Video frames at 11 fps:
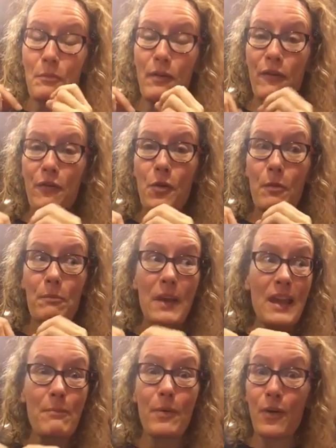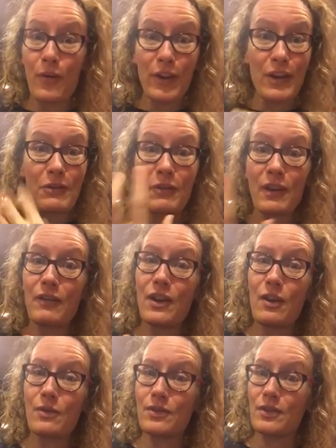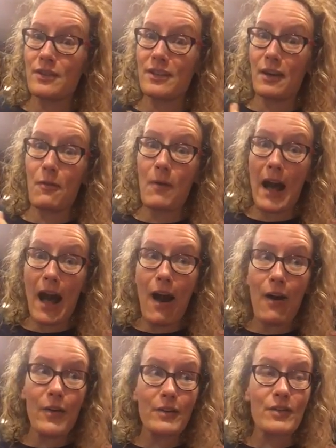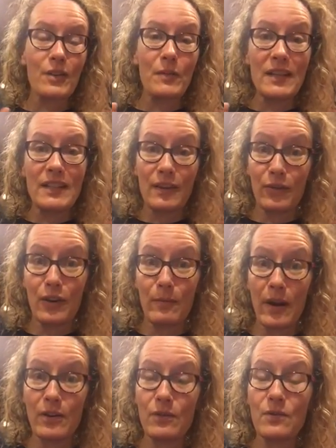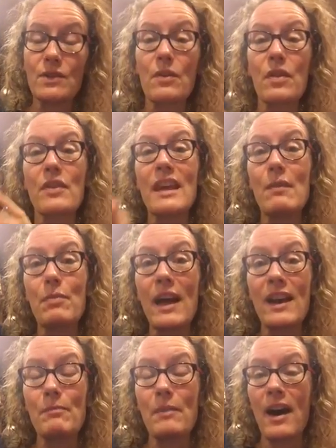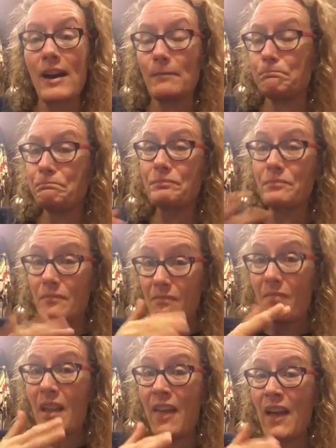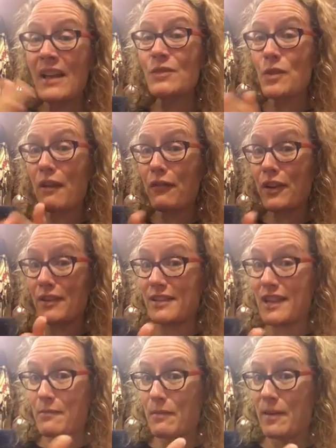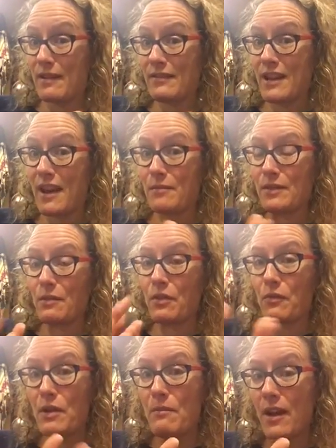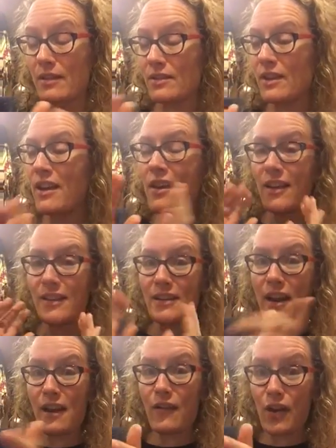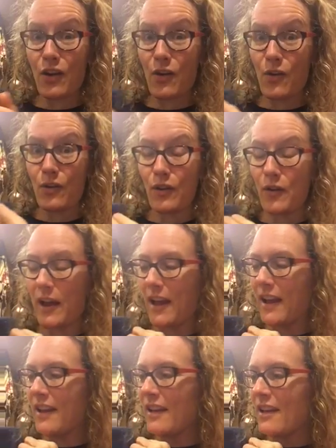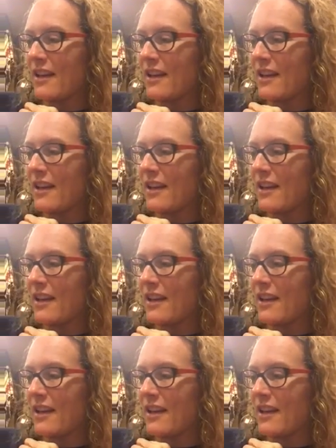before people that you don't even know start saying, wow, there's something different about you. So keep that in mind. And that's roughly the same amount of time. So 3 months. That's kind of our goal, okay?